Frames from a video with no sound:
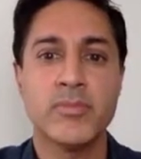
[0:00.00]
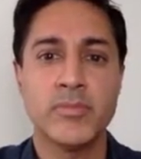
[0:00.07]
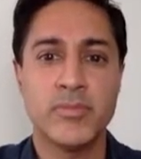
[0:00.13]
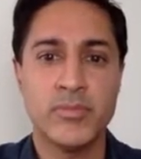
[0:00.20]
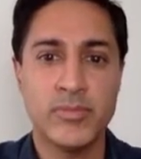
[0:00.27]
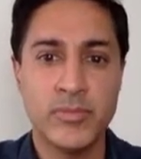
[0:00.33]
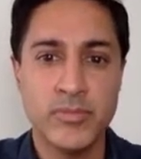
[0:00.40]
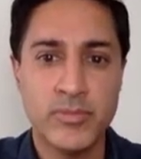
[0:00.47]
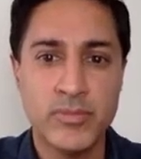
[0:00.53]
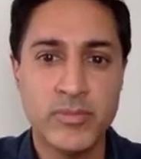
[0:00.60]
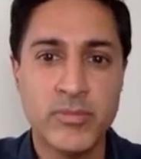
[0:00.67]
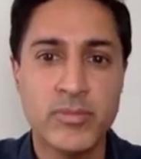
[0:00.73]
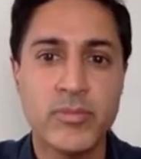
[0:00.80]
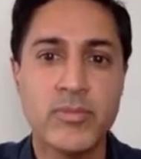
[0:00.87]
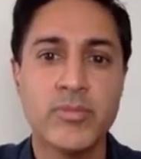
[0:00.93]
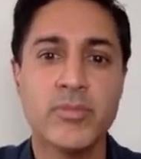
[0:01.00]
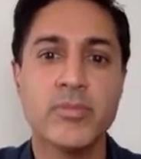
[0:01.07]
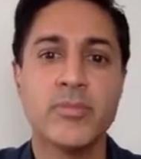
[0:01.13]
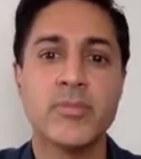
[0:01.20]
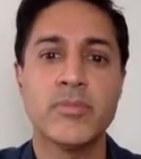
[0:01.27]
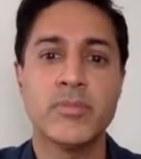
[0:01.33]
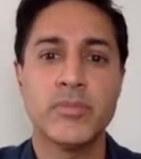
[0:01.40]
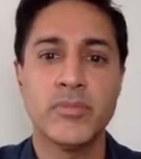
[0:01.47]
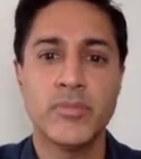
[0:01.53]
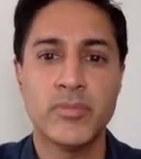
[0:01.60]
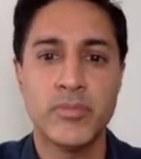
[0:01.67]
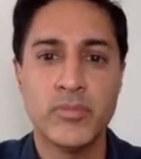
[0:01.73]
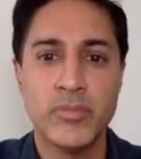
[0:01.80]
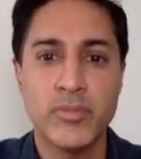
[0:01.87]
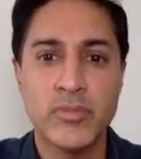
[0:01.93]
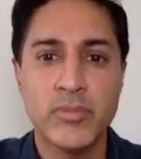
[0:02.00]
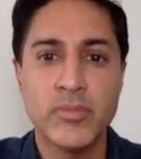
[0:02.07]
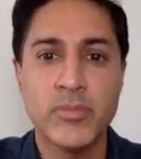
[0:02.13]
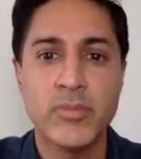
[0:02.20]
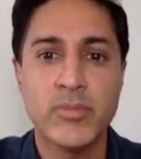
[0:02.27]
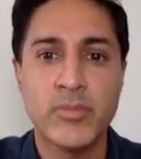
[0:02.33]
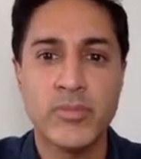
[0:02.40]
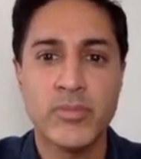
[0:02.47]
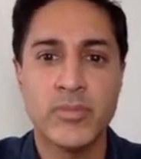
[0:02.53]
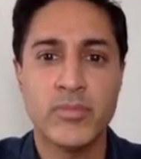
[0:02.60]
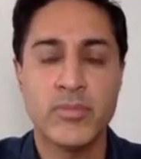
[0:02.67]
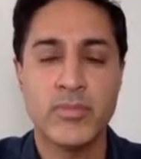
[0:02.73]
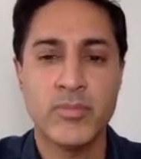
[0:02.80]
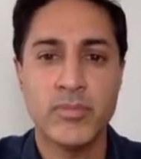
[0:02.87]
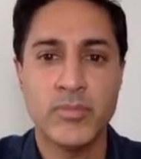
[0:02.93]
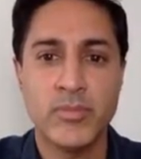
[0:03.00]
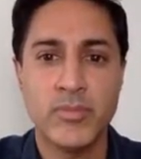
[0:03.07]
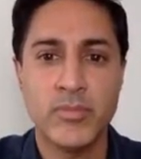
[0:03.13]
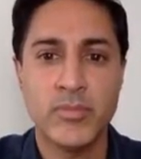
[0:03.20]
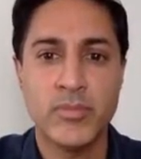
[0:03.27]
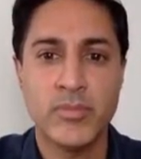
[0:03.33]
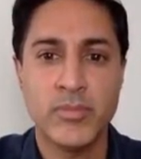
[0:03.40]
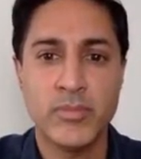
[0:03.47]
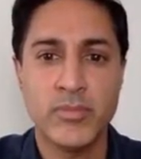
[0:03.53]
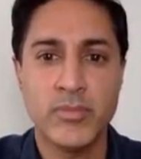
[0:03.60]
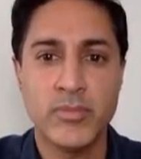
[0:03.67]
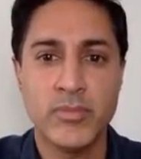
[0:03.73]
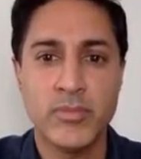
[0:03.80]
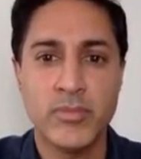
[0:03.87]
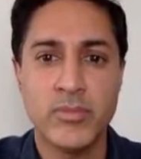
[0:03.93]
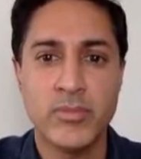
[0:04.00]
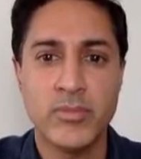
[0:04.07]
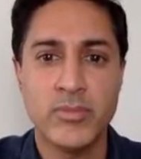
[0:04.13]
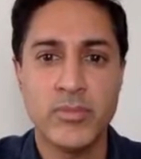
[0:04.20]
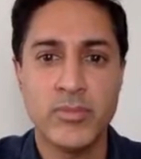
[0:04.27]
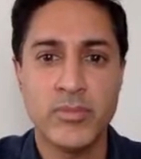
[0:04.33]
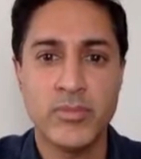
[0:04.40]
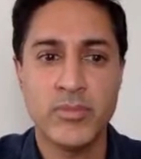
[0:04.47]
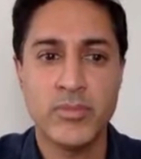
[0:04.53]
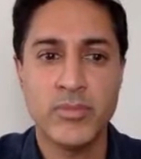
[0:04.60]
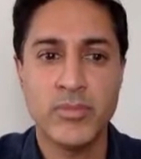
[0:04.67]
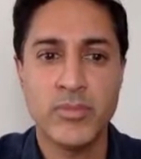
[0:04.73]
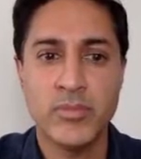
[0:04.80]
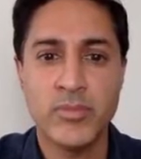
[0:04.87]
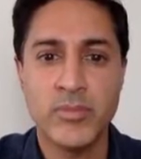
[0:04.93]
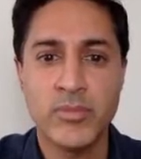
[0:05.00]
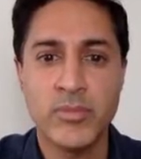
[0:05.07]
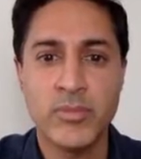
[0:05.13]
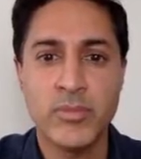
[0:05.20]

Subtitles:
(silent)